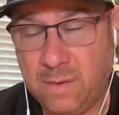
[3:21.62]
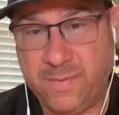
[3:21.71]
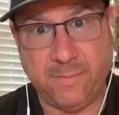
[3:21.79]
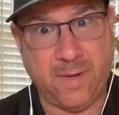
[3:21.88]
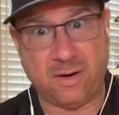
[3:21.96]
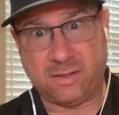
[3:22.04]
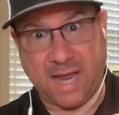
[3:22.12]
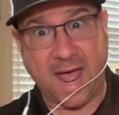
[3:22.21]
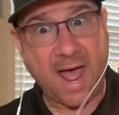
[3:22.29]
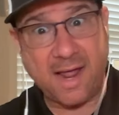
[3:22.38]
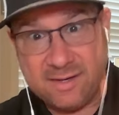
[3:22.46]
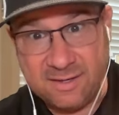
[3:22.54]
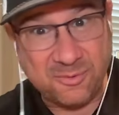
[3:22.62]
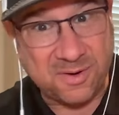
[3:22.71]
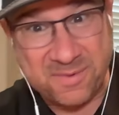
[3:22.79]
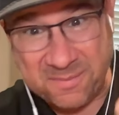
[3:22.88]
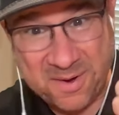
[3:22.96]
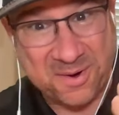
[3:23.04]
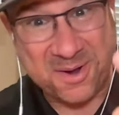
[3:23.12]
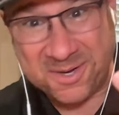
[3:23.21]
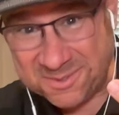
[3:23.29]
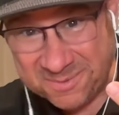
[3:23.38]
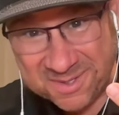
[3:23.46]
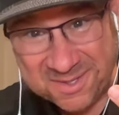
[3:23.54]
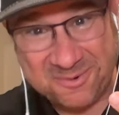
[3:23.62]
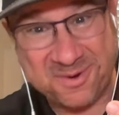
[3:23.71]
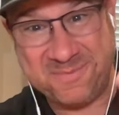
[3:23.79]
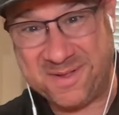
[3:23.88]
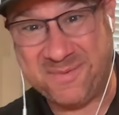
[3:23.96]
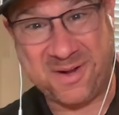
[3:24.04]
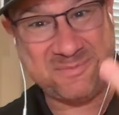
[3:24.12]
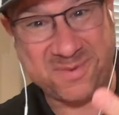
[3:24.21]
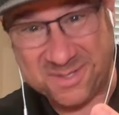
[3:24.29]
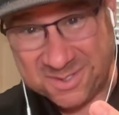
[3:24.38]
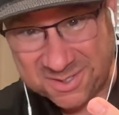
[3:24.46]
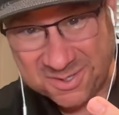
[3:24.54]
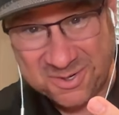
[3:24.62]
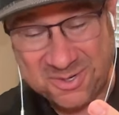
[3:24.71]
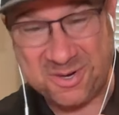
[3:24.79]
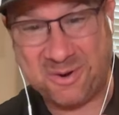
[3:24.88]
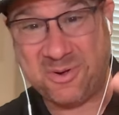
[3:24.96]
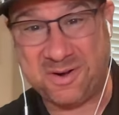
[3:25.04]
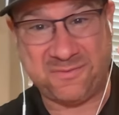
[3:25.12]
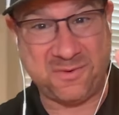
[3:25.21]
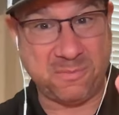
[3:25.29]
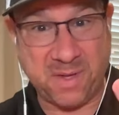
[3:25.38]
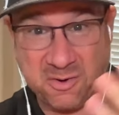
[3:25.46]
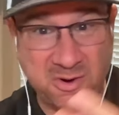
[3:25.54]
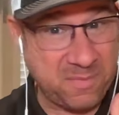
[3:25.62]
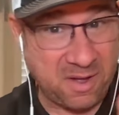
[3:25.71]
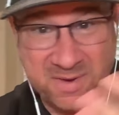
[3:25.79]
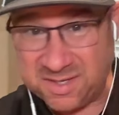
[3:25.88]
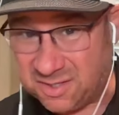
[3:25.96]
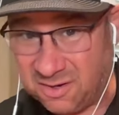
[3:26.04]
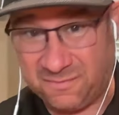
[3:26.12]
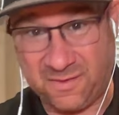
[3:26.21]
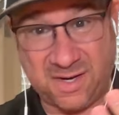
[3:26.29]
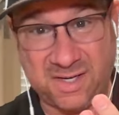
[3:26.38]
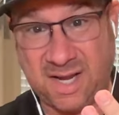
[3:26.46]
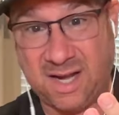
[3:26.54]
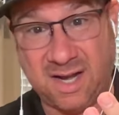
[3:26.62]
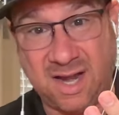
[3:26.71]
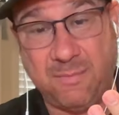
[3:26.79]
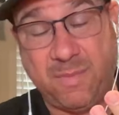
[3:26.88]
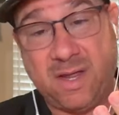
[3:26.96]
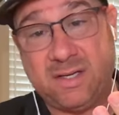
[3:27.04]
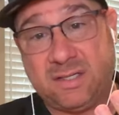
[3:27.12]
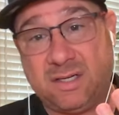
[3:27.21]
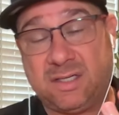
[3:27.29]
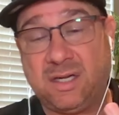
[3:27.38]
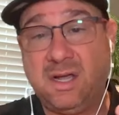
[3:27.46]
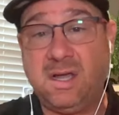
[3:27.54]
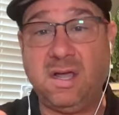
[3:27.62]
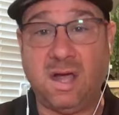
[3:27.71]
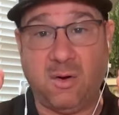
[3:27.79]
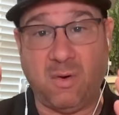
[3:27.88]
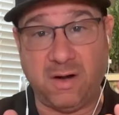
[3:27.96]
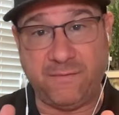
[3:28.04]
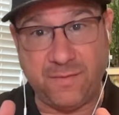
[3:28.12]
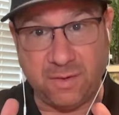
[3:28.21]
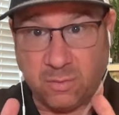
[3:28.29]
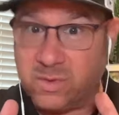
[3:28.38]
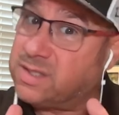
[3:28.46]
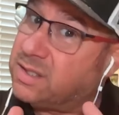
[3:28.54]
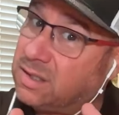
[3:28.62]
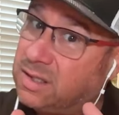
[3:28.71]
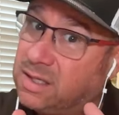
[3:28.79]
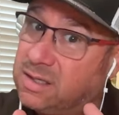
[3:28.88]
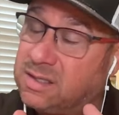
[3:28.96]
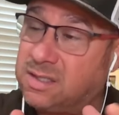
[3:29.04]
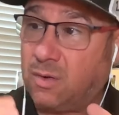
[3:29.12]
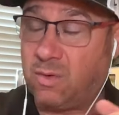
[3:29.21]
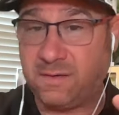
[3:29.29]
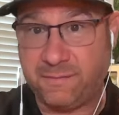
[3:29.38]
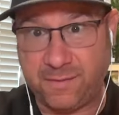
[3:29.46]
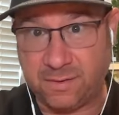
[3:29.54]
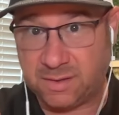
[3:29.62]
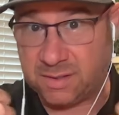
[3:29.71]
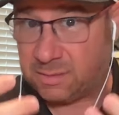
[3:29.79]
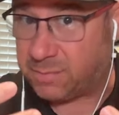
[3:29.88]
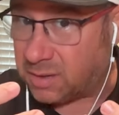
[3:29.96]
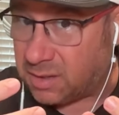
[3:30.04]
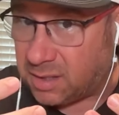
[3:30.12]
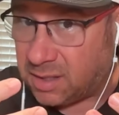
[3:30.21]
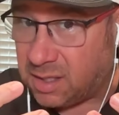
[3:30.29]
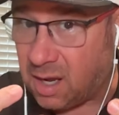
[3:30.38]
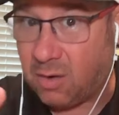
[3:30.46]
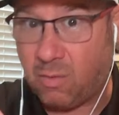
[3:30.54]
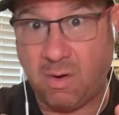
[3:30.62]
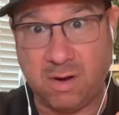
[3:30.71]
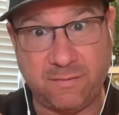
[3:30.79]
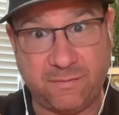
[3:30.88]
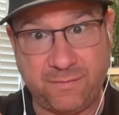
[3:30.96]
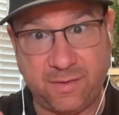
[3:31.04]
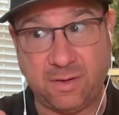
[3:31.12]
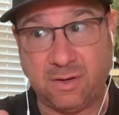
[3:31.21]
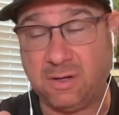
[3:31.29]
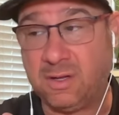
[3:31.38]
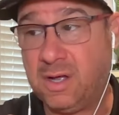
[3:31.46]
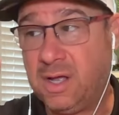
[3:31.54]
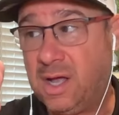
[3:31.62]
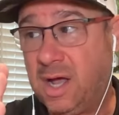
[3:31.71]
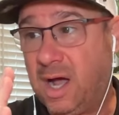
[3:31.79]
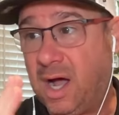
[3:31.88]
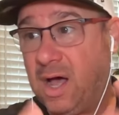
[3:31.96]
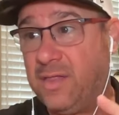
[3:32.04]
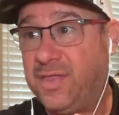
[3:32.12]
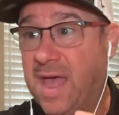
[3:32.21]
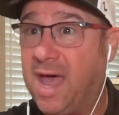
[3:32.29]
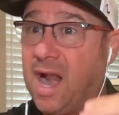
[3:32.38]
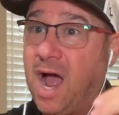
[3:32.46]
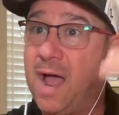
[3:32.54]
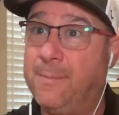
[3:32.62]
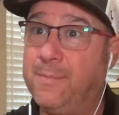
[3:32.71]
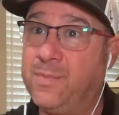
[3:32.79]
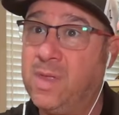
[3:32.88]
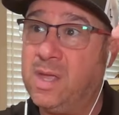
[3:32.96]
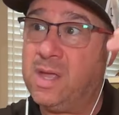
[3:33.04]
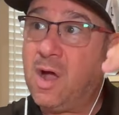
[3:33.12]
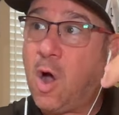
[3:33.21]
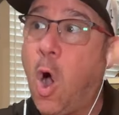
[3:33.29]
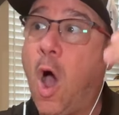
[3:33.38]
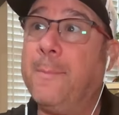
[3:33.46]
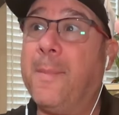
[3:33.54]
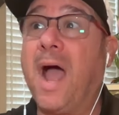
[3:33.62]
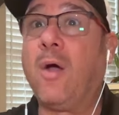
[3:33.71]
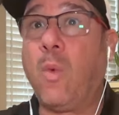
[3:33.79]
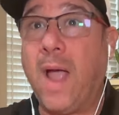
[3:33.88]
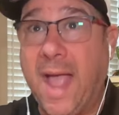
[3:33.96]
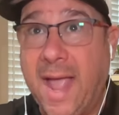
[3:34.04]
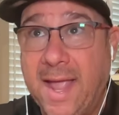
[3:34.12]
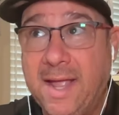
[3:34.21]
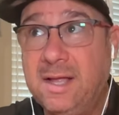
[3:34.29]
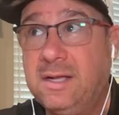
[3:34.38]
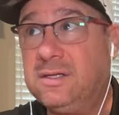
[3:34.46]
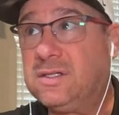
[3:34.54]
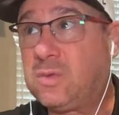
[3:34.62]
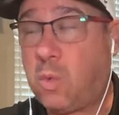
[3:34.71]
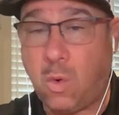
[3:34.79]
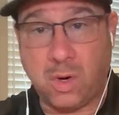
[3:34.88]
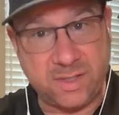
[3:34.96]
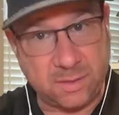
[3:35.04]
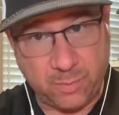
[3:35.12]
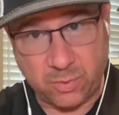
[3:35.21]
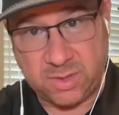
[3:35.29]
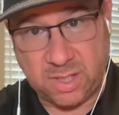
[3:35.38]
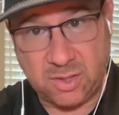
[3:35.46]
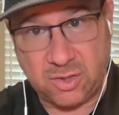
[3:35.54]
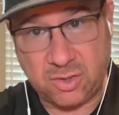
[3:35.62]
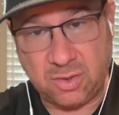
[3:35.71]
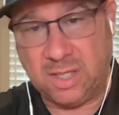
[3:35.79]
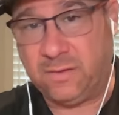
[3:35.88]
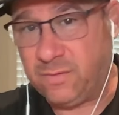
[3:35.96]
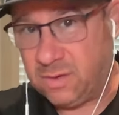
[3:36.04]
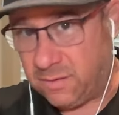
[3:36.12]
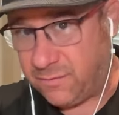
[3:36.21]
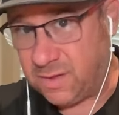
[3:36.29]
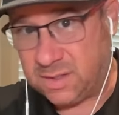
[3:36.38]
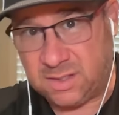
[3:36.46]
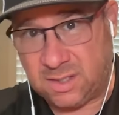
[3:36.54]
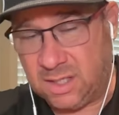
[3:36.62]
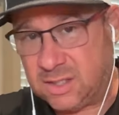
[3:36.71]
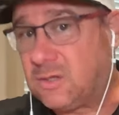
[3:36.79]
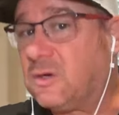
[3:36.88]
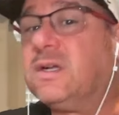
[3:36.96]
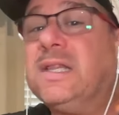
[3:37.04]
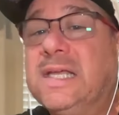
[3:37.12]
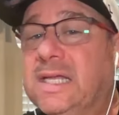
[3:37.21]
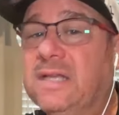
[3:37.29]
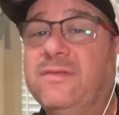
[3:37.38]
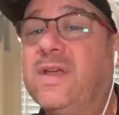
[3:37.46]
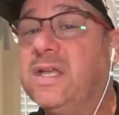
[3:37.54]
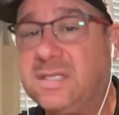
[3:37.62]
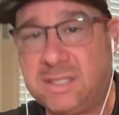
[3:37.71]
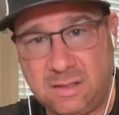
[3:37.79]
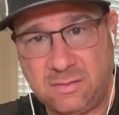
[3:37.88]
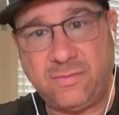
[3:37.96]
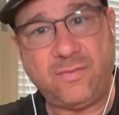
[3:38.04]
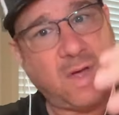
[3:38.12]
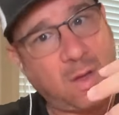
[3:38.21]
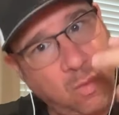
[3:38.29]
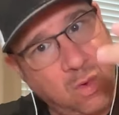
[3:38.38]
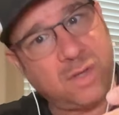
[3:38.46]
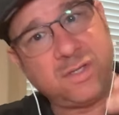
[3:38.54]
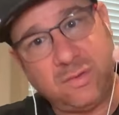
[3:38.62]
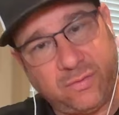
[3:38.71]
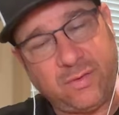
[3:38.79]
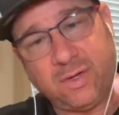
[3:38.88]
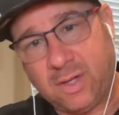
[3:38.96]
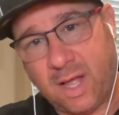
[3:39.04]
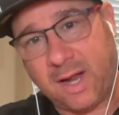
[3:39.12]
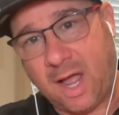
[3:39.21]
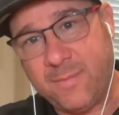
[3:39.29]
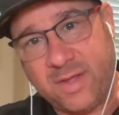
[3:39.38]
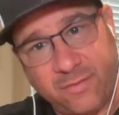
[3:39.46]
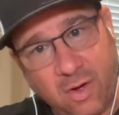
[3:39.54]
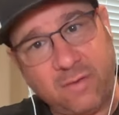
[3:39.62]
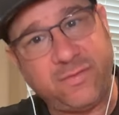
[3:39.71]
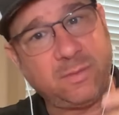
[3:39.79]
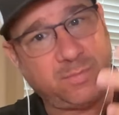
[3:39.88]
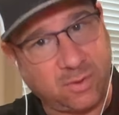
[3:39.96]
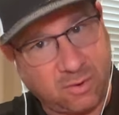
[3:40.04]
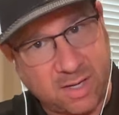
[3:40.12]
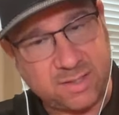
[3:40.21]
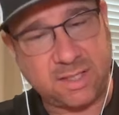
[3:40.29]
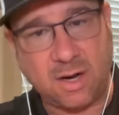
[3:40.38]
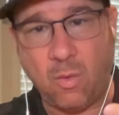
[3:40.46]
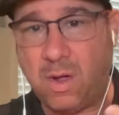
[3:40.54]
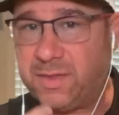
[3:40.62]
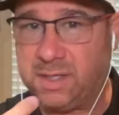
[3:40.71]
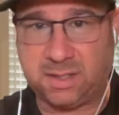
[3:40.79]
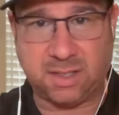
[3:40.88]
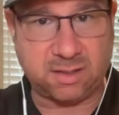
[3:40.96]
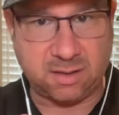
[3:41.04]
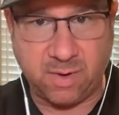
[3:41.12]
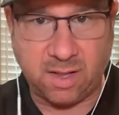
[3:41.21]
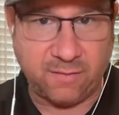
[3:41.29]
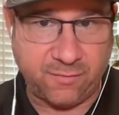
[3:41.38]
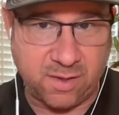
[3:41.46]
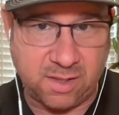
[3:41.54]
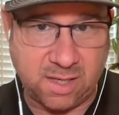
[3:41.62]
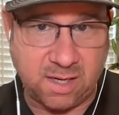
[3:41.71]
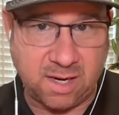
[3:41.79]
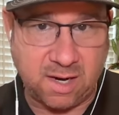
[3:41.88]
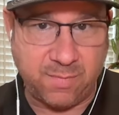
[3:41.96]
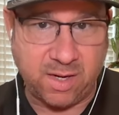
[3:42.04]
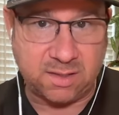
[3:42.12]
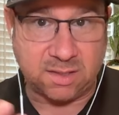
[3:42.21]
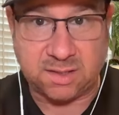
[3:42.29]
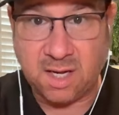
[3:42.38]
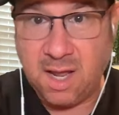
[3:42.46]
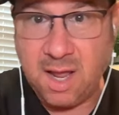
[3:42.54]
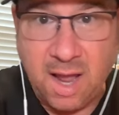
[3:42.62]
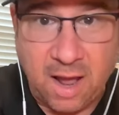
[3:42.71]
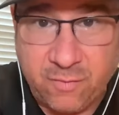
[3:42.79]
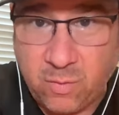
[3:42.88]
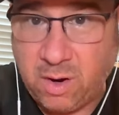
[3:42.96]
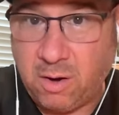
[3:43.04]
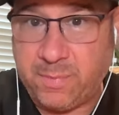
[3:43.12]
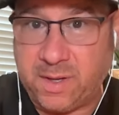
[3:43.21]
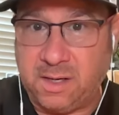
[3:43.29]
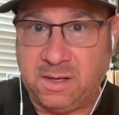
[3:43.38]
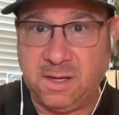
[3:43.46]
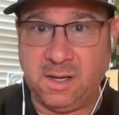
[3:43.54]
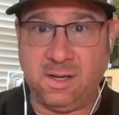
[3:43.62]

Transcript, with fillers: want to be a better dad. I want to be a better husband. I want to be a better business owner. I want to feel better about myself on a day-to-day basis. I want to feel resilience. I want to feel stability. I want to feel that I'm on my way towards a potential, even if it's eternally evasive. I want to feel like I'm evolving, progressing. I want these things in my life on a day-to-day basis. Haven't we all been